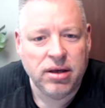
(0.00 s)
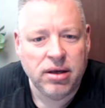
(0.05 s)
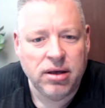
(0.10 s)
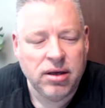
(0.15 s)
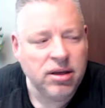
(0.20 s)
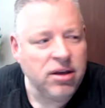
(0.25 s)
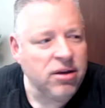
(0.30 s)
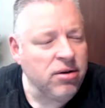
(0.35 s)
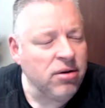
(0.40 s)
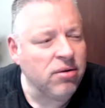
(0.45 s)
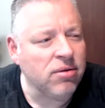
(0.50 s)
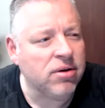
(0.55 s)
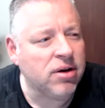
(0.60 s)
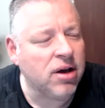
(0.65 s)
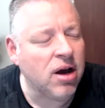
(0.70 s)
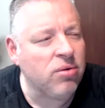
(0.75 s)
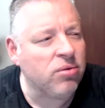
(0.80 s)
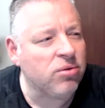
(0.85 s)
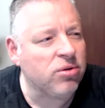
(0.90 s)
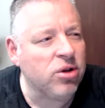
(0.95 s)
You don't go
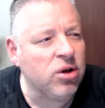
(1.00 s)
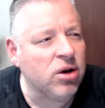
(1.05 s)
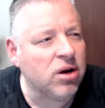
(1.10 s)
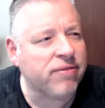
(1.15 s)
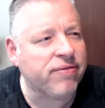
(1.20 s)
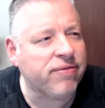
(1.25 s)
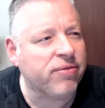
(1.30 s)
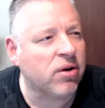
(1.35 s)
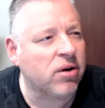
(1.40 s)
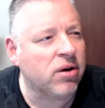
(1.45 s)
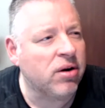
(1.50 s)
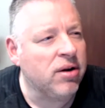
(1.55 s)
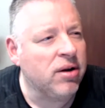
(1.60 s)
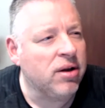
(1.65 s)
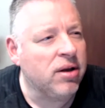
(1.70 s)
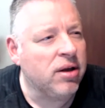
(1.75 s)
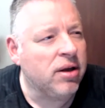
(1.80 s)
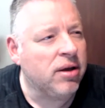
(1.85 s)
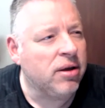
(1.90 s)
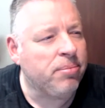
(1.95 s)
look for
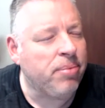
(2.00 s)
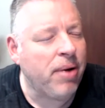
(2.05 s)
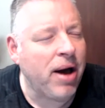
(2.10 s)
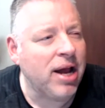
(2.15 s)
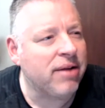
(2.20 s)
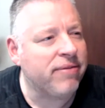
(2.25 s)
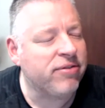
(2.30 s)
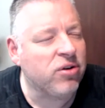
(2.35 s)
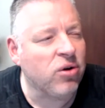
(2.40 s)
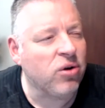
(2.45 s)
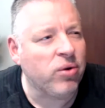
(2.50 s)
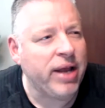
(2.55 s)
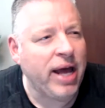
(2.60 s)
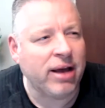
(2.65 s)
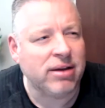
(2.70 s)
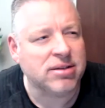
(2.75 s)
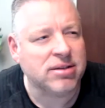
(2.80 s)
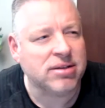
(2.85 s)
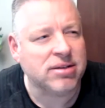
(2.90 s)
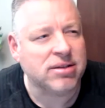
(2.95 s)
pot of gold
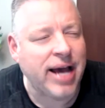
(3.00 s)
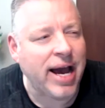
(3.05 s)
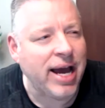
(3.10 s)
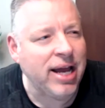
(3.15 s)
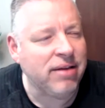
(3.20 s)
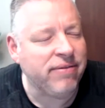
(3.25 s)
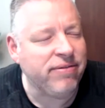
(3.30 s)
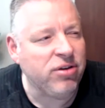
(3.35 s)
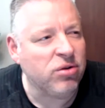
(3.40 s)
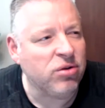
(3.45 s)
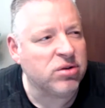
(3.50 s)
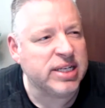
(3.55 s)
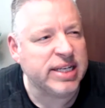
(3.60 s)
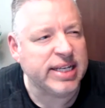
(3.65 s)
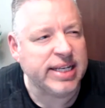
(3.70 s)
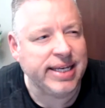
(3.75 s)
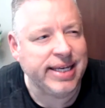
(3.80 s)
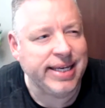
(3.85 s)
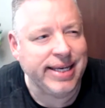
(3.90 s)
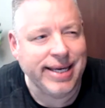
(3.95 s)
outside of you to
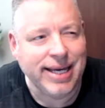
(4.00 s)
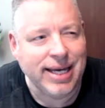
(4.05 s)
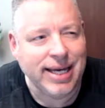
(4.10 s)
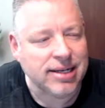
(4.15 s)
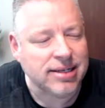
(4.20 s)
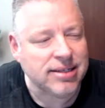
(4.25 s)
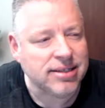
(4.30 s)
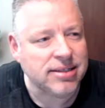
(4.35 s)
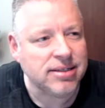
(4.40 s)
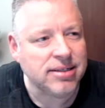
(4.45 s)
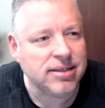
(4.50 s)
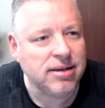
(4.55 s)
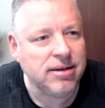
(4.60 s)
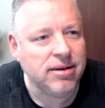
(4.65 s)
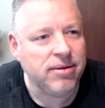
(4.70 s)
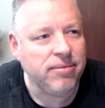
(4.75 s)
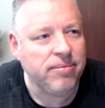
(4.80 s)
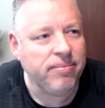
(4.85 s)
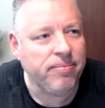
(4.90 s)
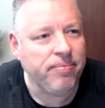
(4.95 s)
get.
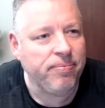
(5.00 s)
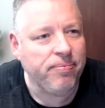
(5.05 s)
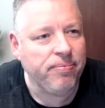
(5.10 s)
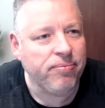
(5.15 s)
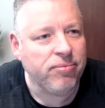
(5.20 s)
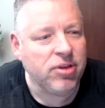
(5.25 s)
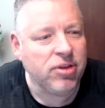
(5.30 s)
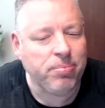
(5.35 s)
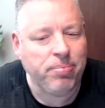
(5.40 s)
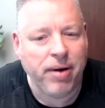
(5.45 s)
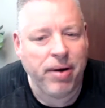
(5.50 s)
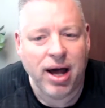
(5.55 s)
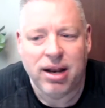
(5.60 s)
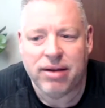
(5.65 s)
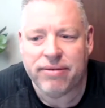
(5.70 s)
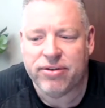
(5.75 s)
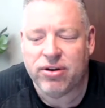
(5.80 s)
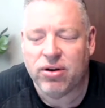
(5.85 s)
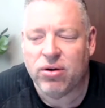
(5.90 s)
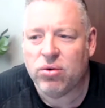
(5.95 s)
The pot
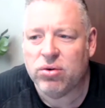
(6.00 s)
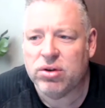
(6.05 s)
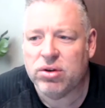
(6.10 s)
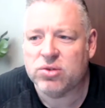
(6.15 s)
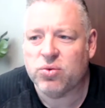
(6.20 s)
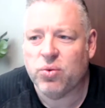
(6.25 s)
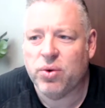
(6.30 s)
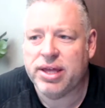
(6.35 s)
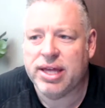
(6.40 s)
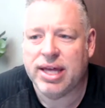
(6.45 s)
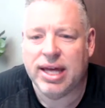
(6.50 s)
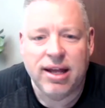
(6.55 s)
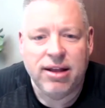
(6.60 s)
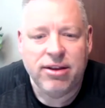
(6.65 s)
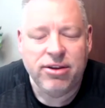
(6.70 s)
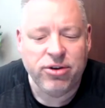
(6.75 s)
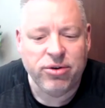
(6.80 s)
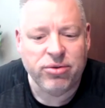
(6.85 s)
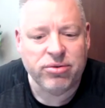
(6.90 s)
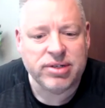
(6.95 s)
of gold is within
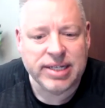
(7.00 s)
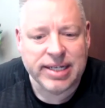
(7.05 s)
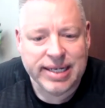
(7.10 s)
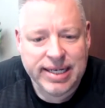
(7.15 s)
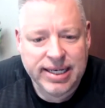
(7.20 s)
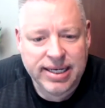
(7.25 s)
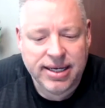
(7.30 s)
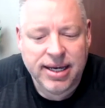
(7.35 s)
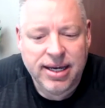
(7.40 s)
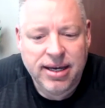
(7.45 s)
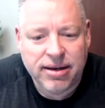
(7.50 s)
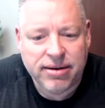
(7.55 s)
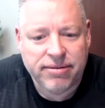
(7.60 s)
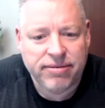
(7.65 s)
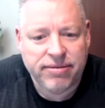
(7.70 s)
you to give.